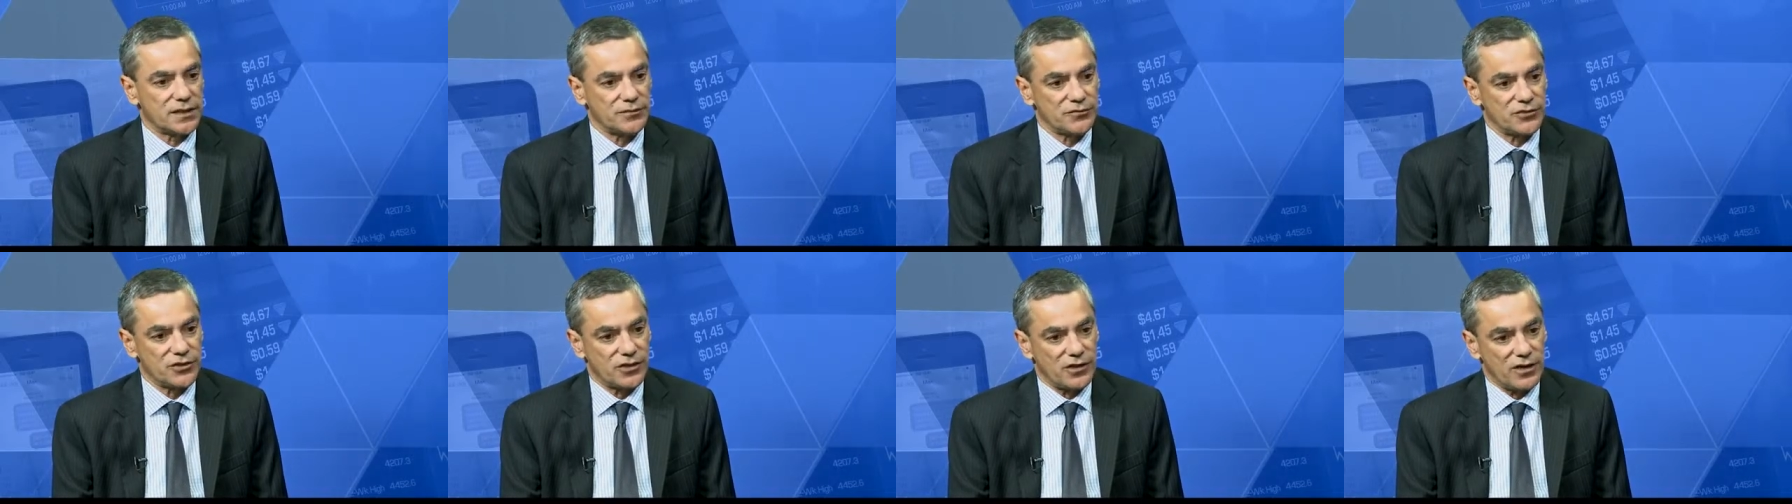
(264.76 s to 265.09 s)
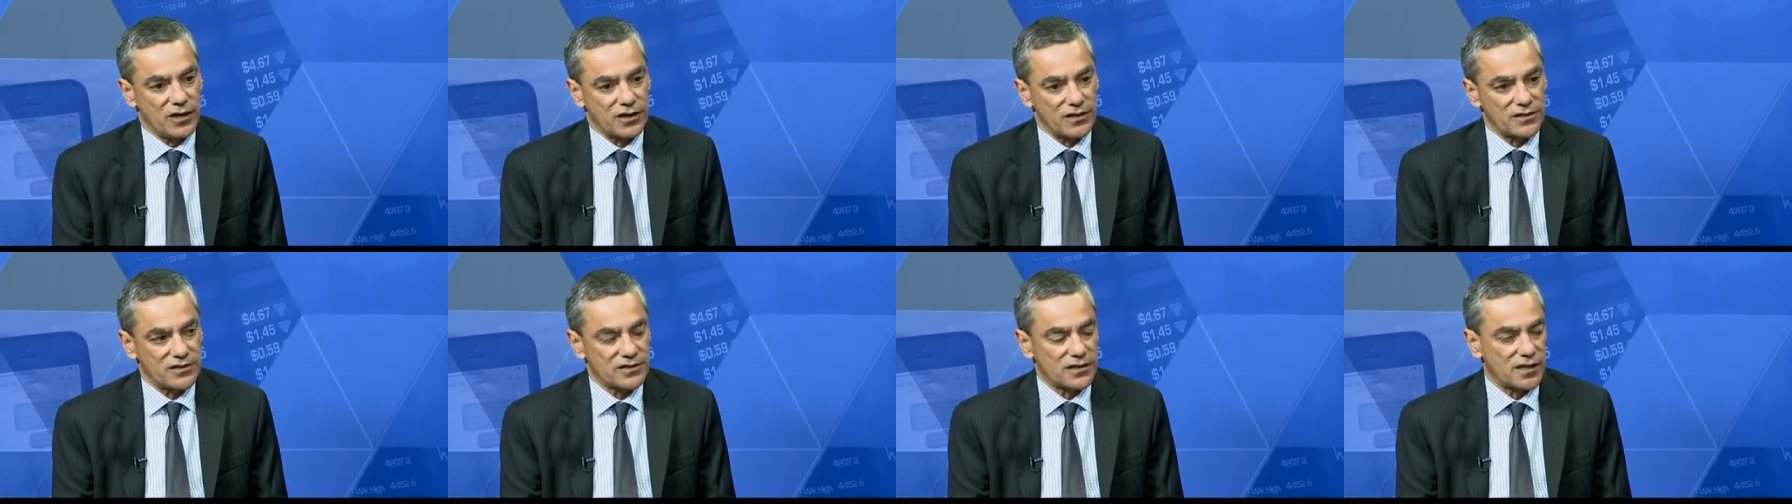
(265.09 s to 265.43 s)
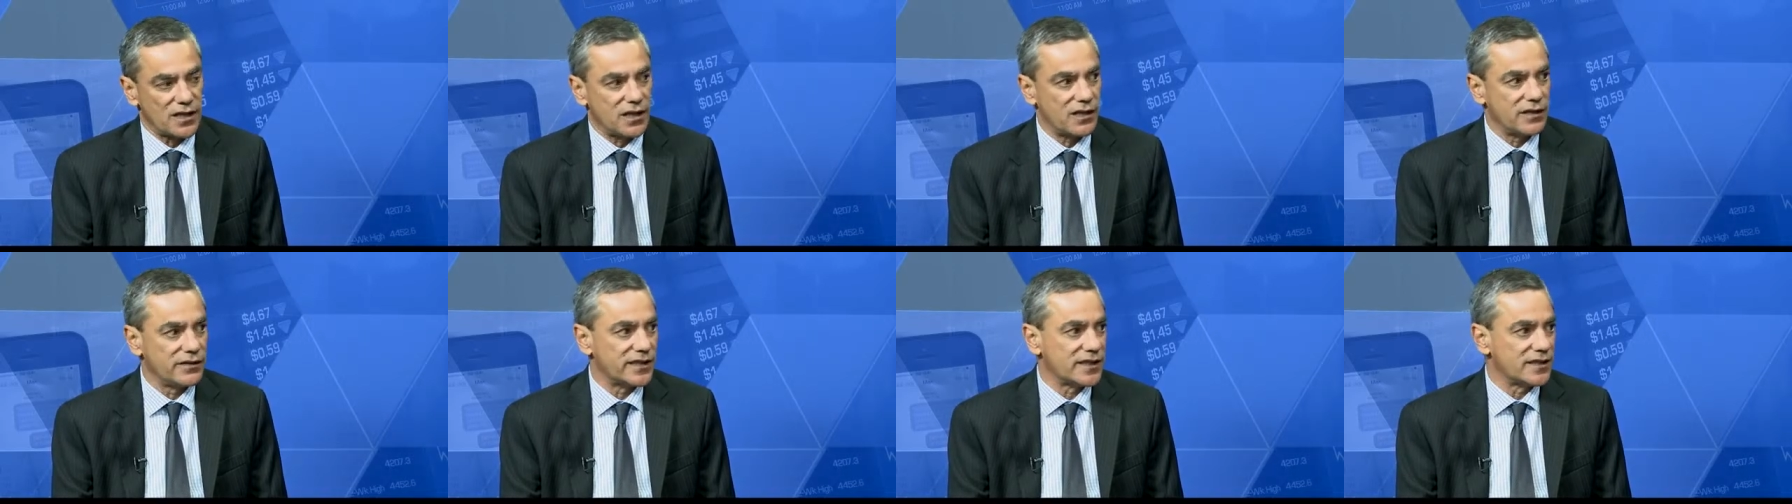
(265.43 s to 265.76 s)
China's
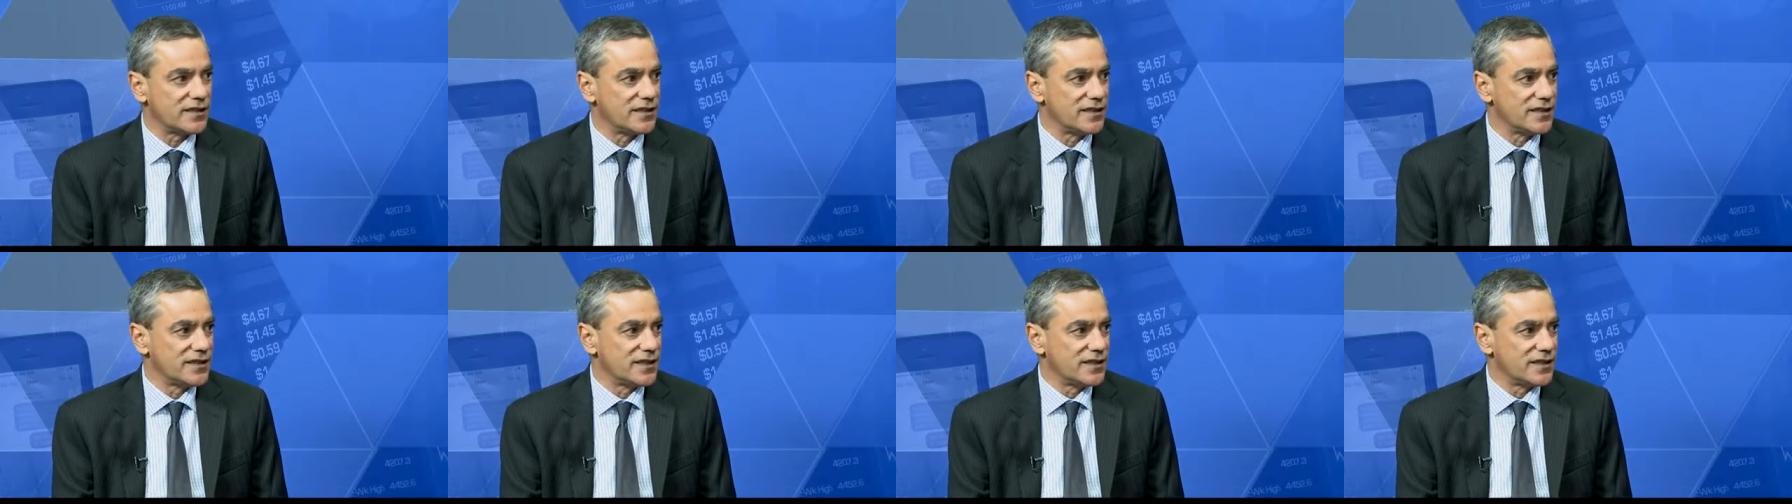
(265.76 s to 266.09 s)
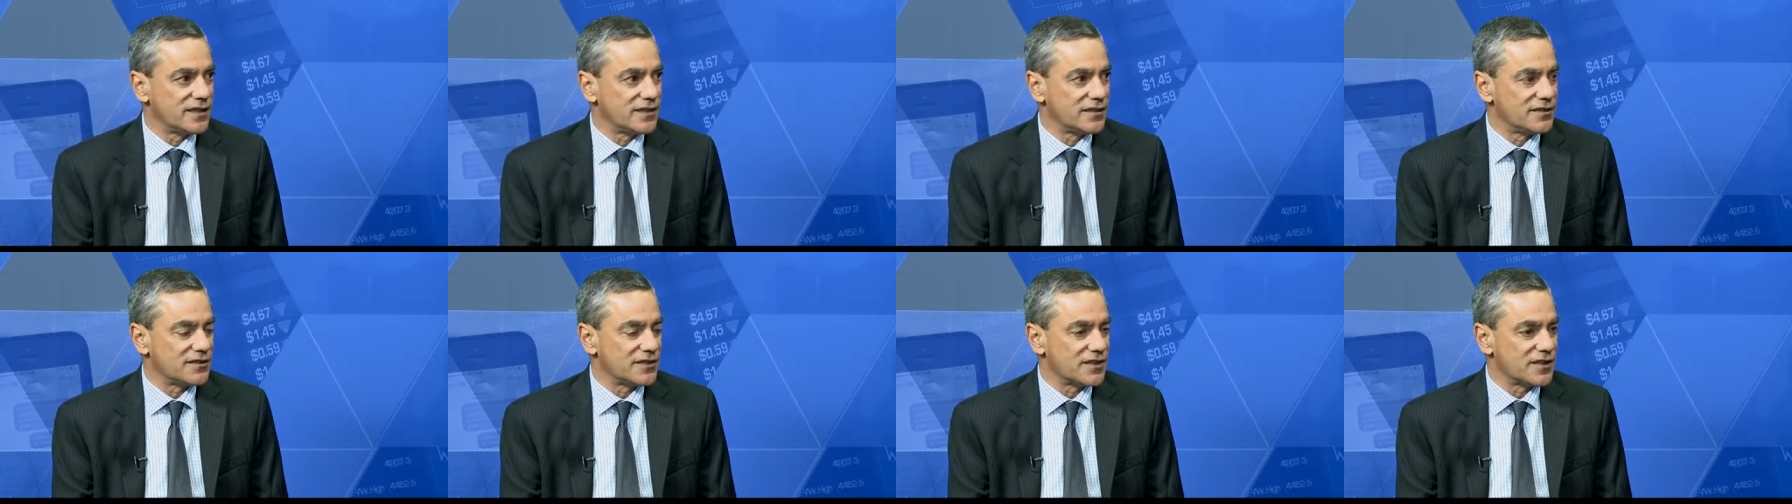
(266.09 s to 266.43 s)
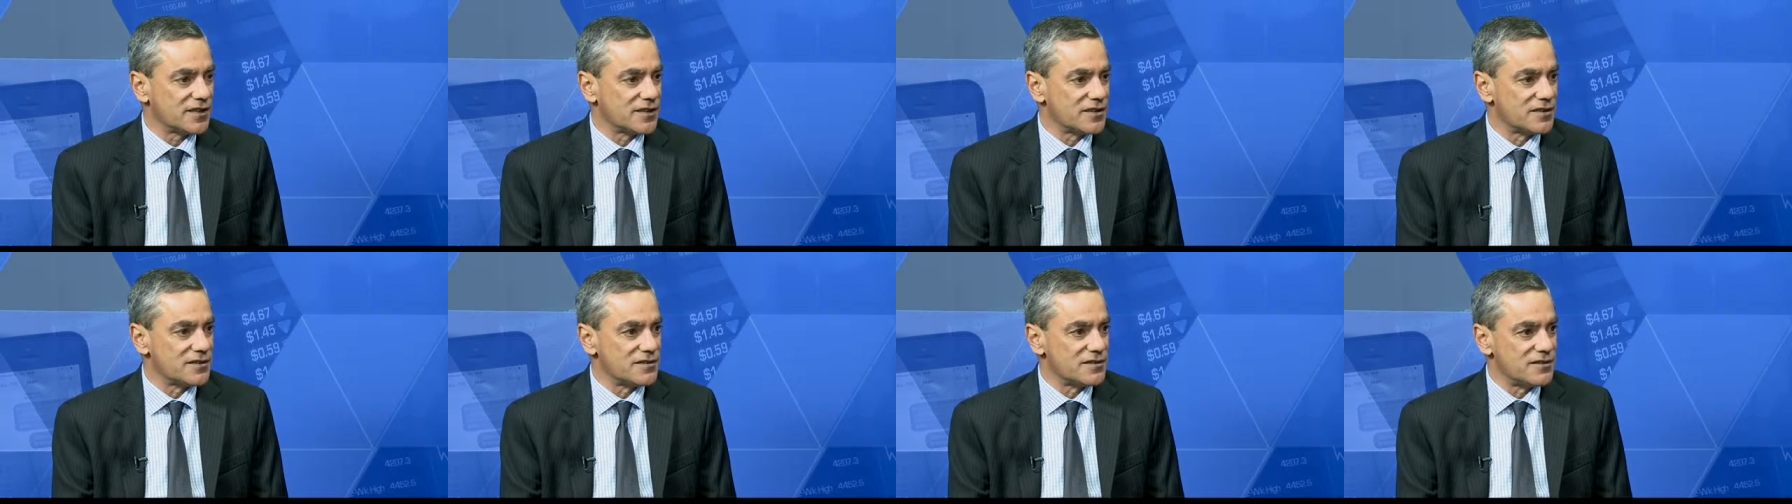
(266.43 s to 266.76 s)
slowing.
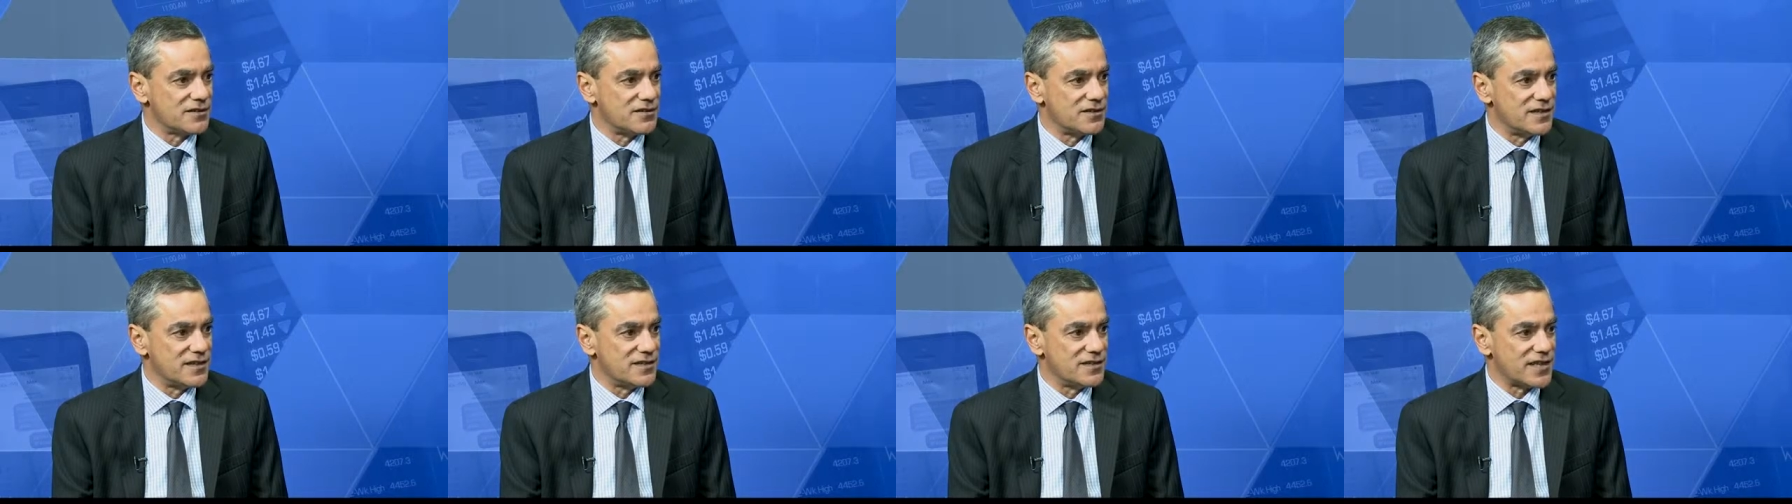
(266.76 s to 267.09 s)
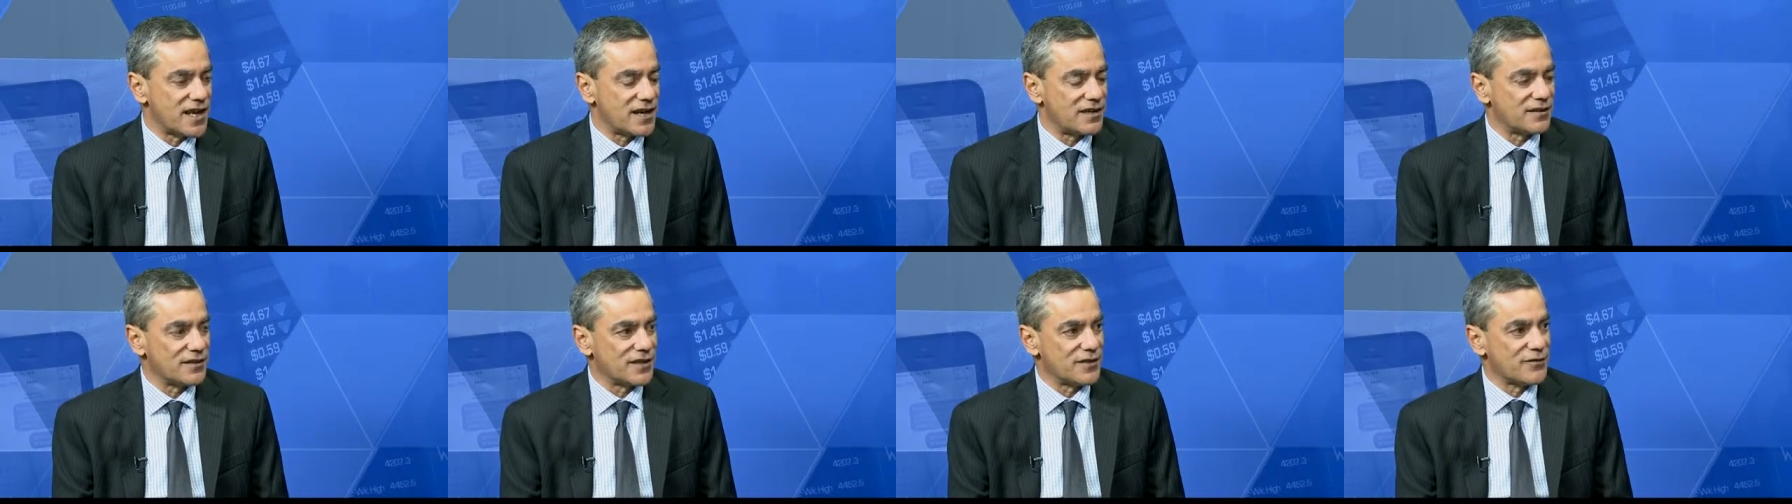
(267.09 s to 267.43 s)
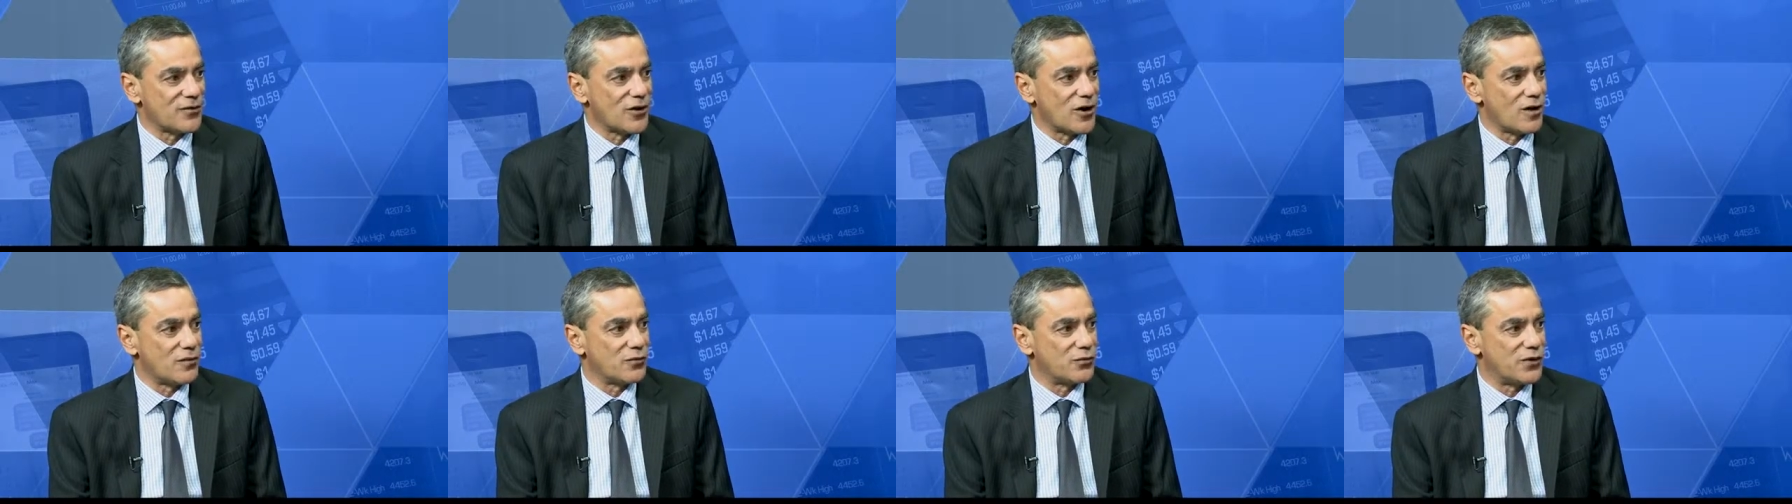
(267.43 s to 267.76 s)
So is that the
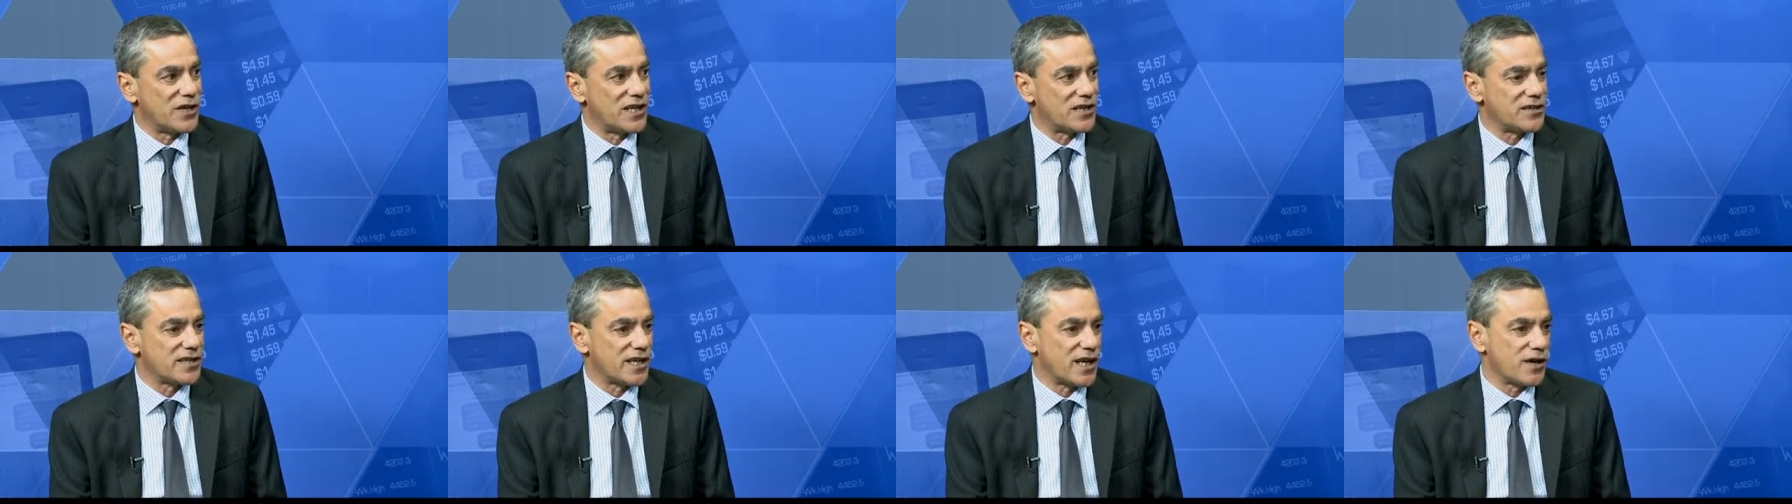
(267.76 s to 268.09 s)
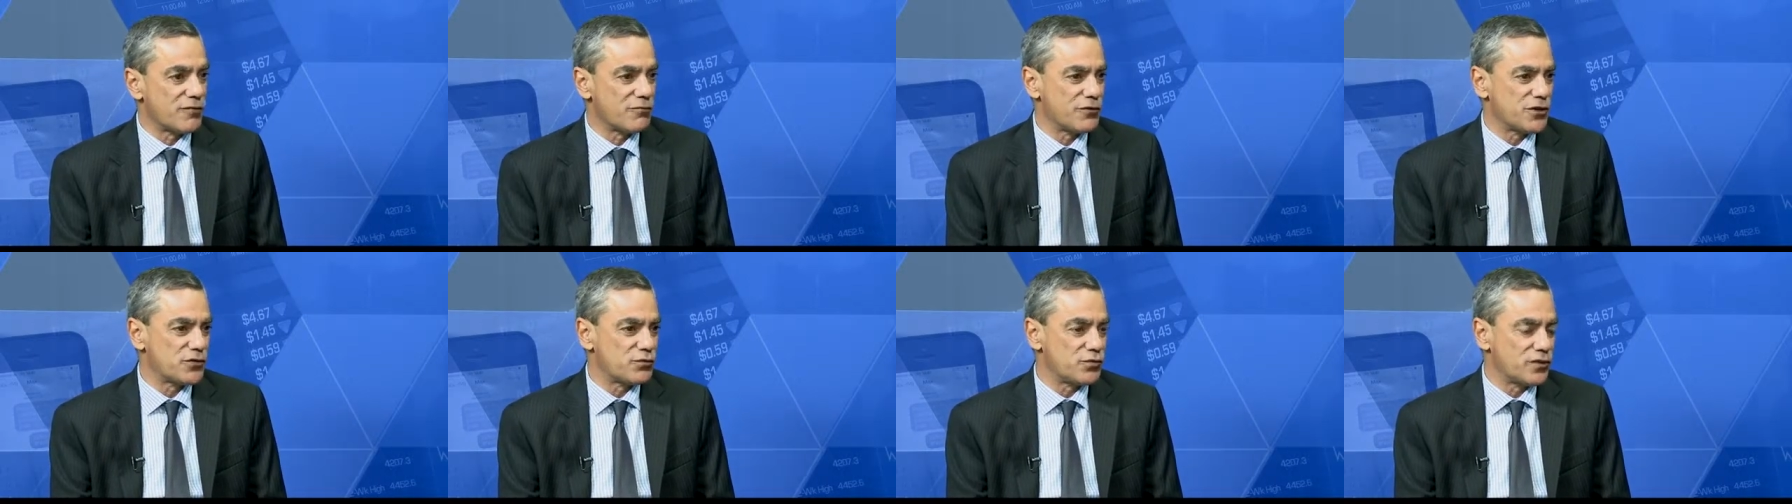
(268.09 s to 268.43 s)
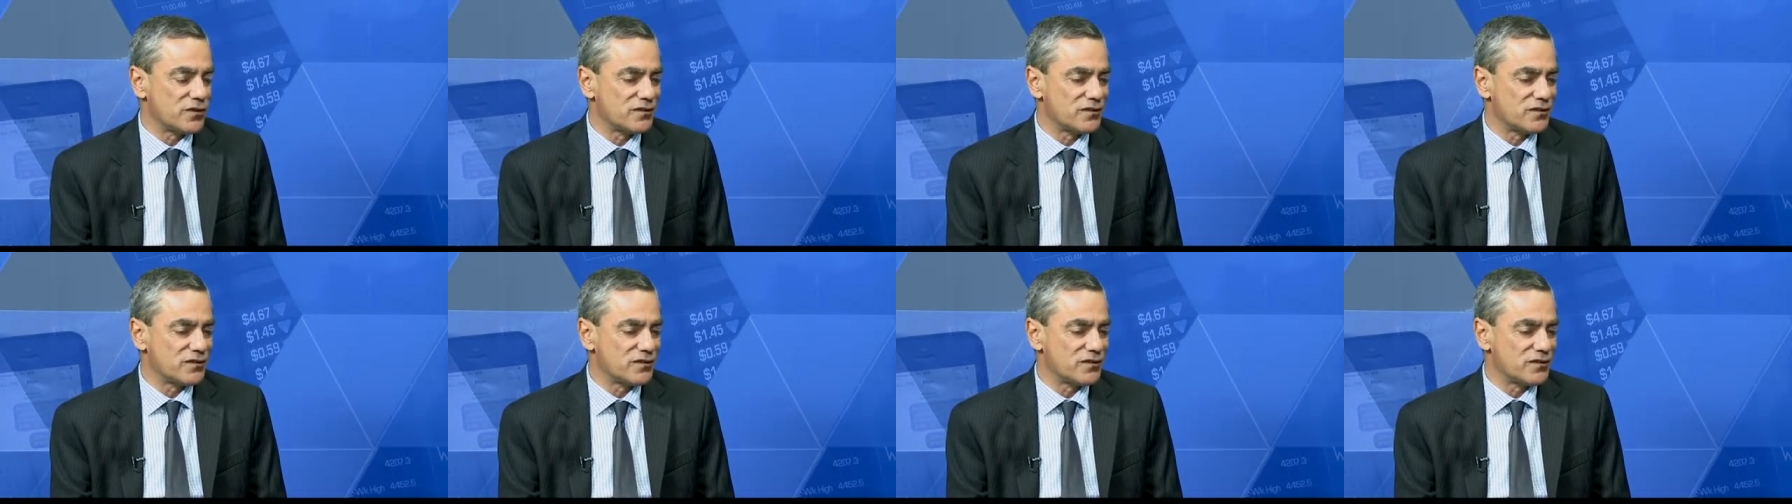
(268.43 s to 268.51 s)
environment where you take a risk?